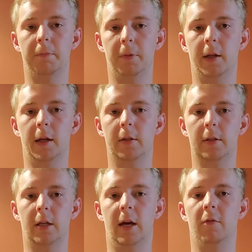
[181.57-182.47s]

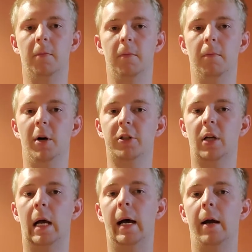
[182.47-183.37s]
plants have a much
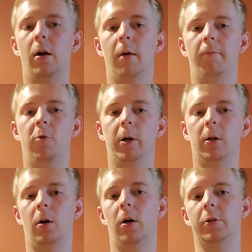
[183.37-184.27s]
higher upfront
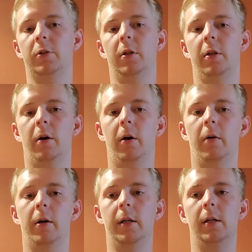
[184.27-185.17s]
cost than the
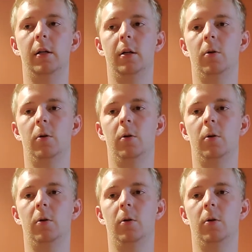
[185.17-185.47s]
already